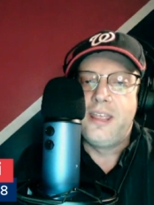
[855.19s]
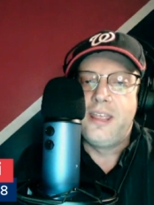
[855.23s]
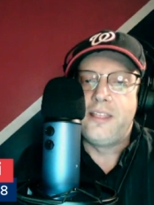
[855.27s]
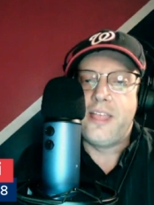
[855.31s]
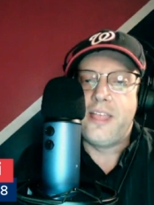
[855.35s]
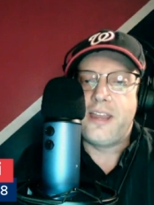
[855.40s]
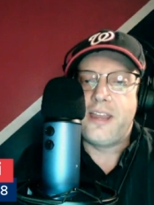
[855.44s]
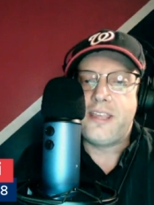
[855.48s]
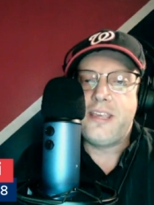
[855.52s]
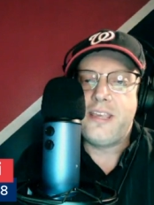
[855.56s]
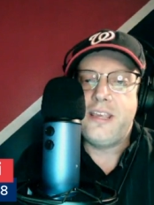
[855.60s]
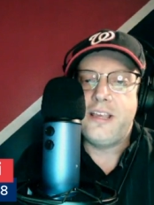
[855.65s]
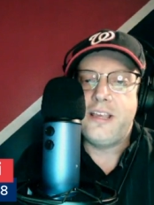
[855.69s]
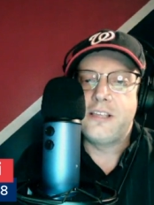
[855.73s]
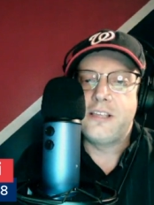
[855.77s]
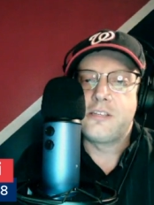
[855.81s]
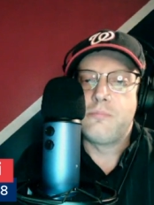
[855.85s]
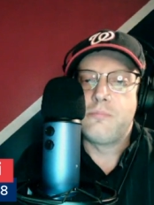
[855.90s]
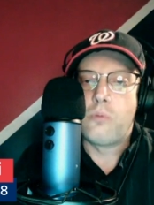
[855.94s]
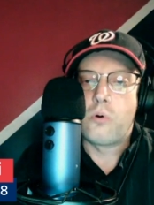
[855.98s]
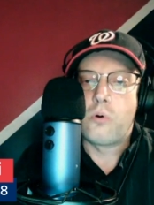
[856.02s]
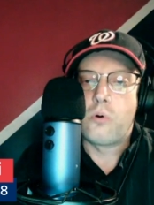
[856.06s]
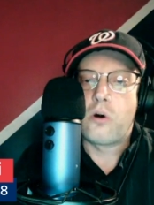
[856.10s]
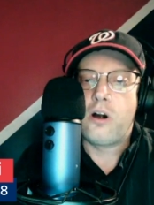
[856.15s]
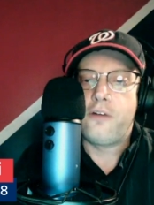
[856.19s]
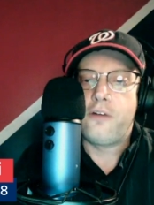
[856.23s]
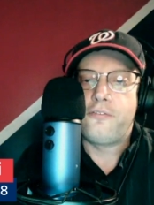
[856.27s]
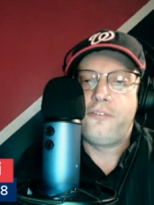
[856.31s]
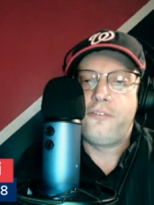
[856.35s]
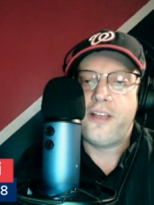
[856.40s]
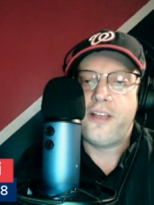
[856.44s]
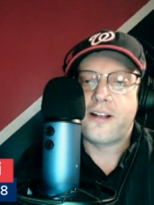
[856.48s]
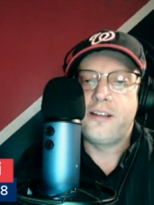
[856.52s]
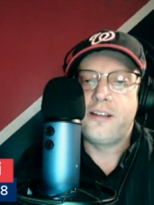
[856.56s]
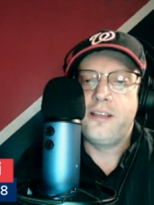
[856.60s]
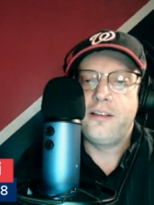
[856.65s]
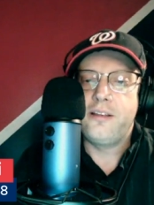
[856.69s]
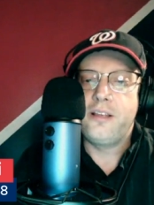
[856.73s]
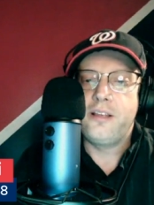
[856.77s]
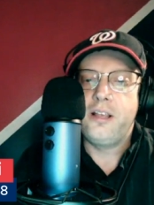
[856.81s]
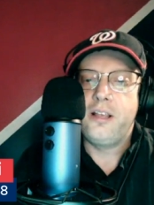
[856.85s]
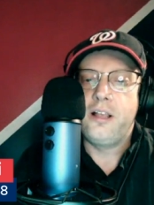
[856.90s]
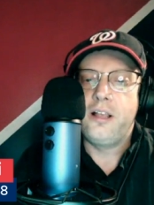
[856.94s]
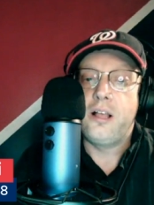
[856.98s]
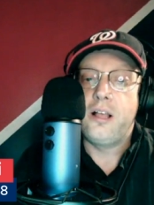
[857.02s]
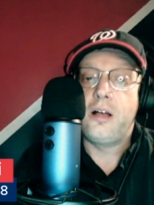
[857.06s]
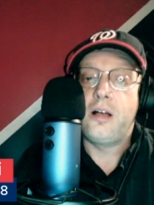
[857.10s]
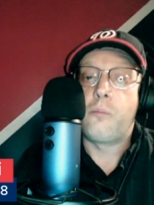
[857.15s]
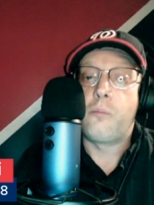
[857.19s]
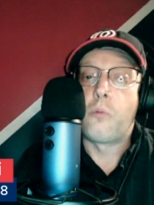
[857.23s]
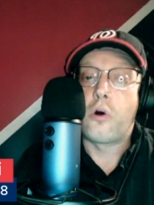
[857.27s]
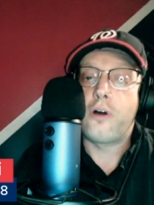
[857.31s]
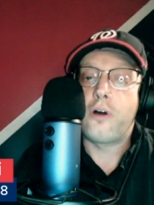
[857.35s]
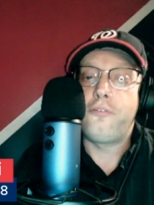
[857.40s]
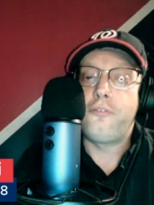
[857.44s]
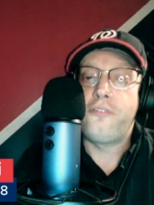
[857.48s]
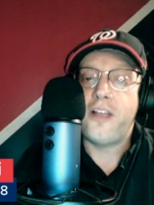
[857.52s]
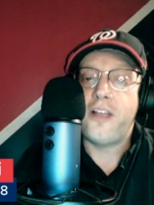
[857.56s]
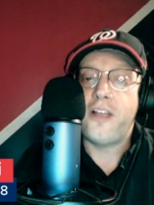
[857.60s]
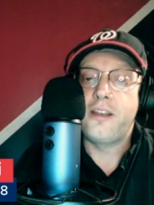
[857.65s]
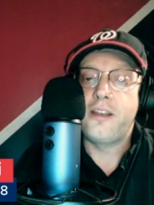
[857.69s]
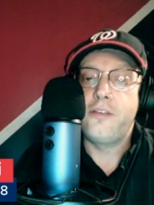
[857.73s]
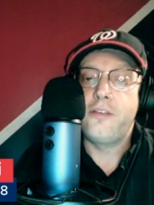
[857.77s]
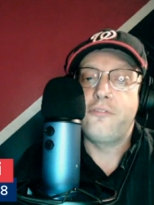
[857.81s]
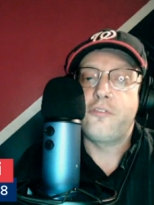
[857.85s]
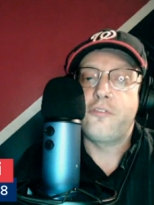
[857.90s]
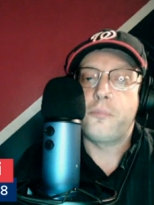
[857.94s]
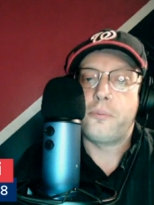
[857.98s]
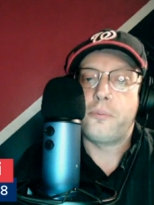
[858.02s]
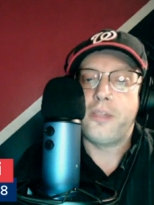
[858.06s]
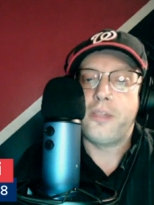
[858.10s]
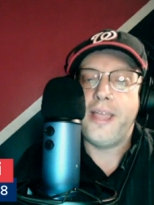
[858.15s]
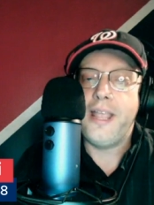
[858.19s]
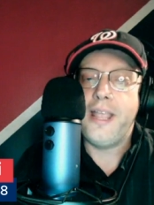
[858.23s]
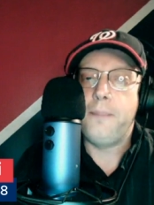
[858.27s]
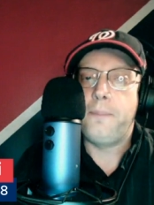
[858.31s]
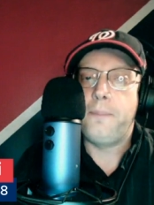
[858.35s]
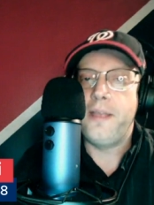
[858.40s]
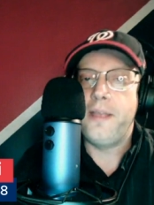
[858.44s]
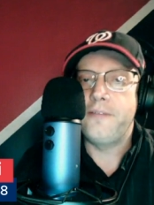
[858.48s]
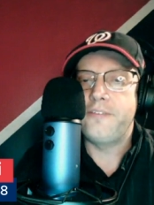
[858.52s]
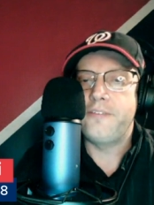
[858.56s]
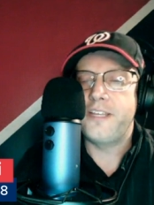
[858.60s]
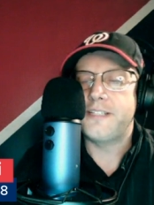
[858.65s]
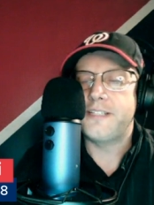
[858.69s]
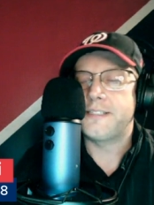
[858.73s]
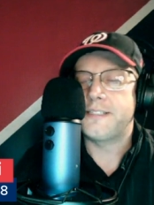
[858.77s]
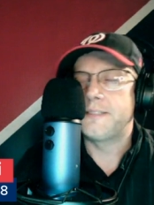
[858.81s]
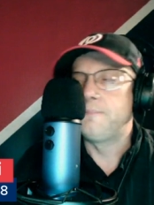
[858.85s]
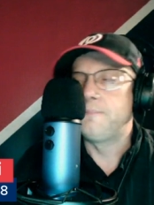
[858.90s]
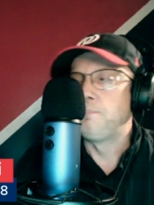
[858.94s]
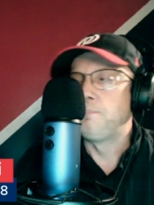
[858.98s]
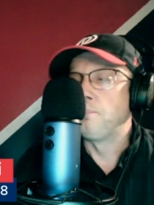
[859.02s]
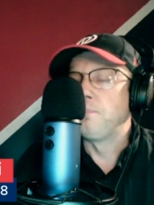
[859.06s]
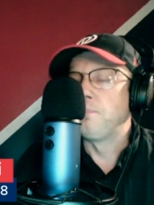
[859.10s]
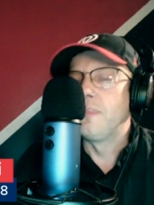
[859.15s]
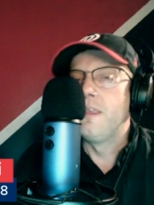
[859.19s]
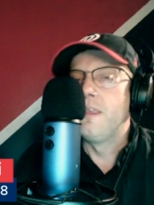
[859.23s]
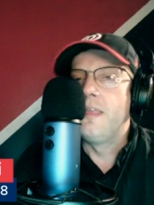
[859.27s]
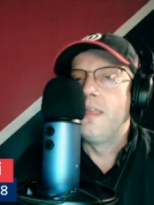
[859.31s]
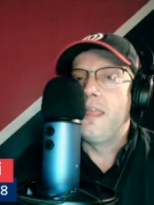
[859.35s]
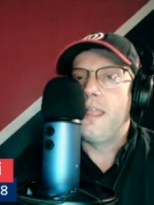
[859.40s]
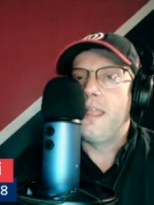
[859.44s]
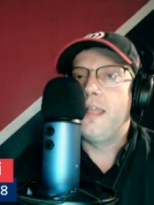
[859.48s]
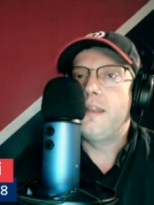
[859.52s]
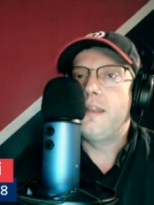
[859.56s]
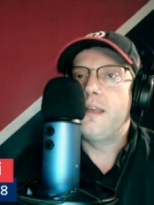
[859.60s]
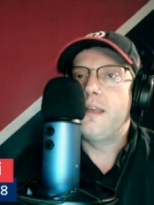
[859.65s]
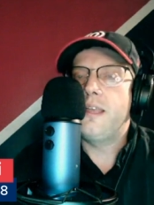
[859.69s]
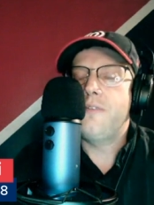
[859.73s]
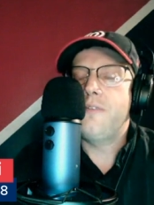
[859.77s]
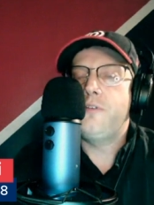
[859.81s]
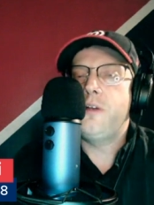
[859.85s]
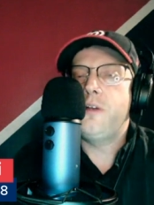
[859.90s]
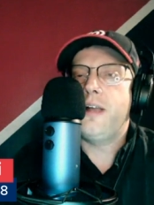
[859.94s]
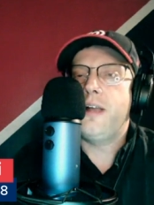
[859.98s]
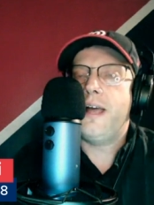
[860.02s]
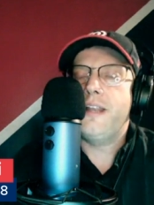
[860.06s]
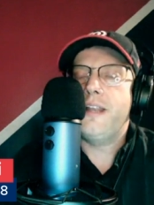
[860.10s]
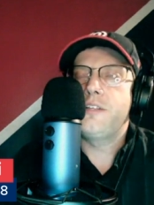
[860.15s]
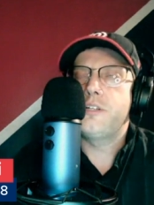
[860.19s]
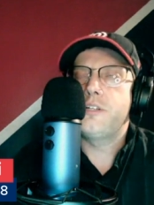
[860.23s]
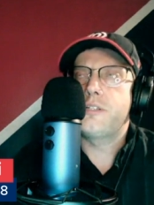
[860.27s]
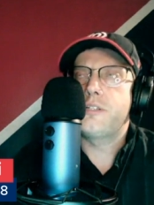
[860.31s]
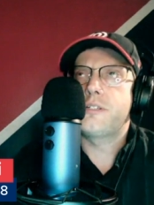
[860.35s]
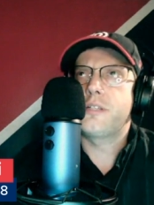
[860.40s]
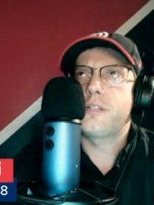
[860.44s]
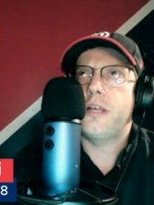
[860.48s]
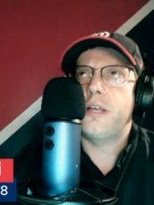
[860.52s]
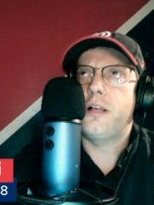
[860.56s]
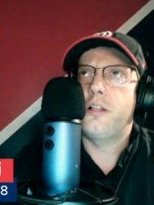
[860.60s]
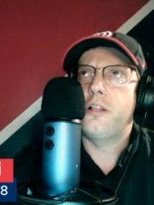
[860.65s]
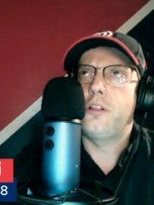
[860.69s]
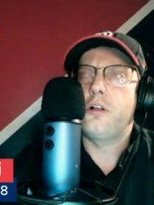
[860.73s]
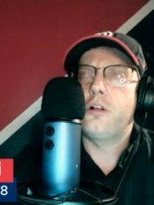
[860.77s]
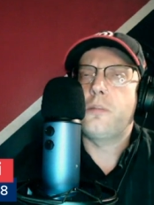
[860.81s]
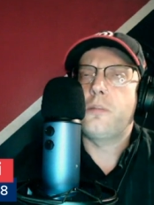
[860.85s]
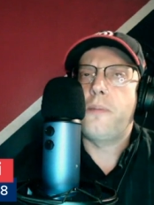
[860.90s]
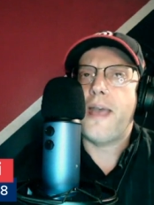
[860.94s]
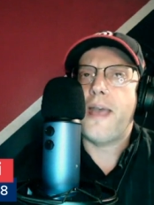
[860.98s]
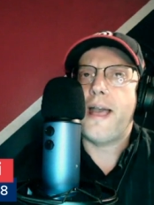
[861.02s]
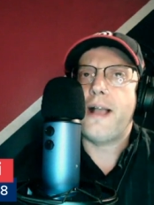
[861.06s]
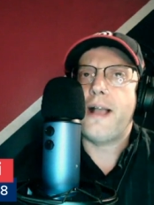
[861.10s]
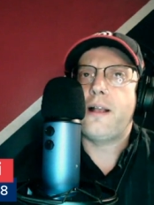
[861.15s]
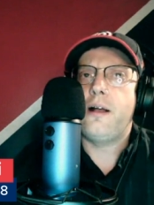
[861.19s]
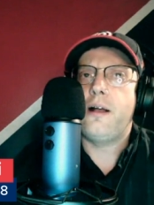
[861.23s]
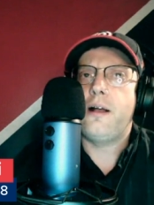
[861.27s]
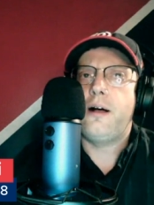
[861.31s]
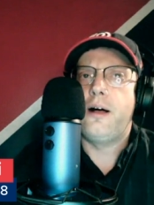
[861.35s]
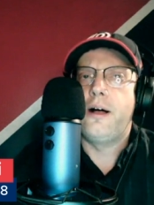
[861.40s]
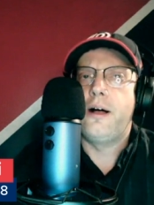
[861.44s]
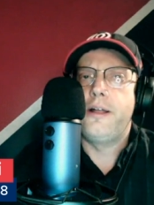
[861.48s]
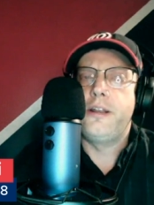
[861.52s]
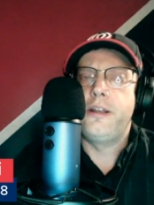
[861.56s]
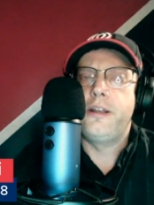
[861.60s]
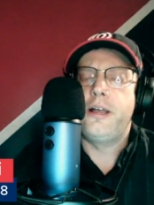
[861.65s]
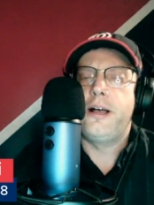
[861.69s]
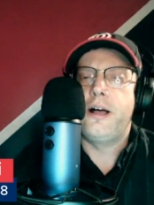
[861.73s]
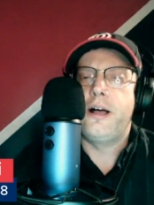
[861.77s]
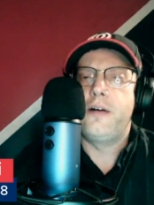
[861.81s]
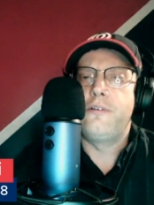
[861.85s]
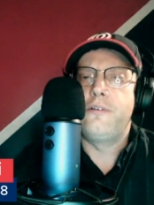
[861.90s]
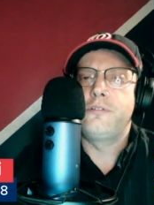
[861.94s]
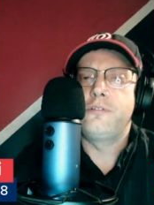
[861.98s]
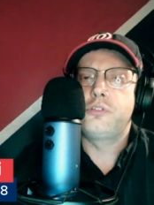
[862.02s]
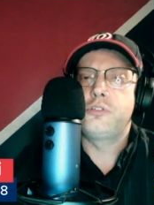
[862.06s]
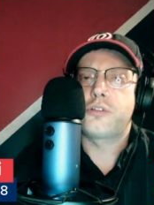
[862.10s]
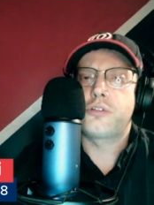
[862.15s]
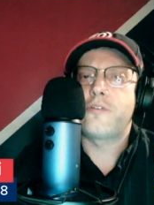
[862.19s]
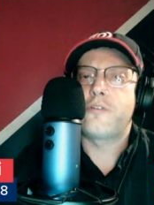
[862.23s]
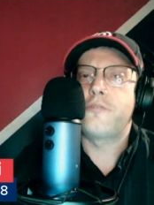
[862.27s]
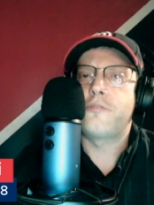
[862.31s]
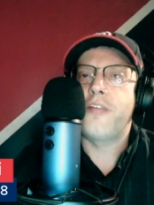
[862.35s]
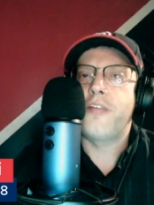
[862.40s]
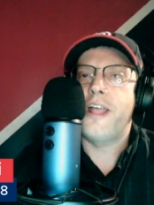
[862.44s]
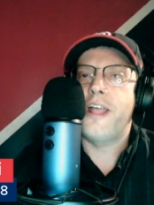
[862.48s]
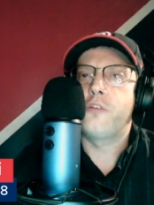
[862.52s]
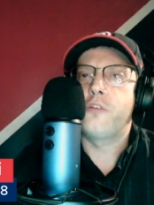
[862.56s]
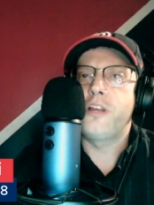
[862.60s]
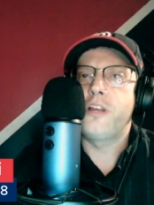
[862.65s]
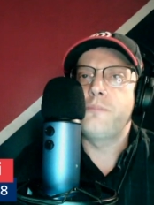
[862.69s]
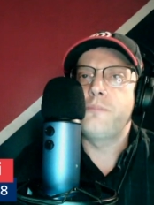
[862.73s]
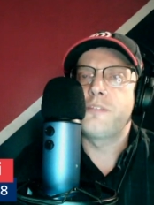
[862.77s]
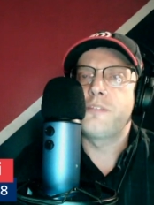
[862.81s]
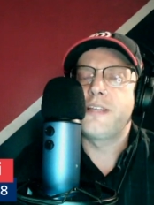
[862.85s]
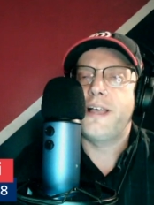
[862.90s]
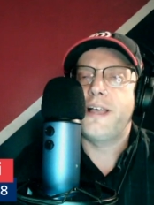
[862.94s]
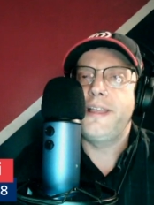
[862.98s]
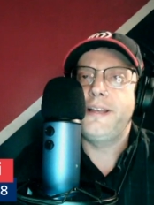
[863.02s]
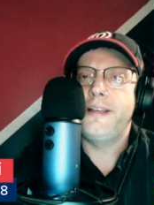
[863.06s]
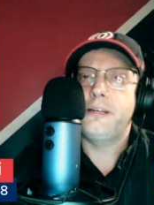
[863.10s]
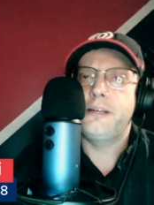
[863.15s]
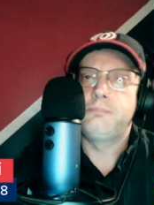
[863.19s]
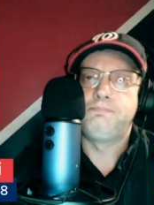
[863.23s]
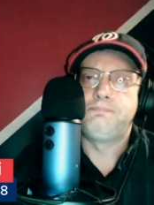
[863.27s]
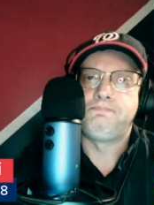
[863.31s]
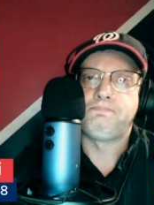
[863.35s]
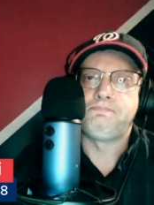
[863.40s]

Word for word: and that he is more effective playing pivot. And if you kind of just look back on Trevor Van Riemsdyk,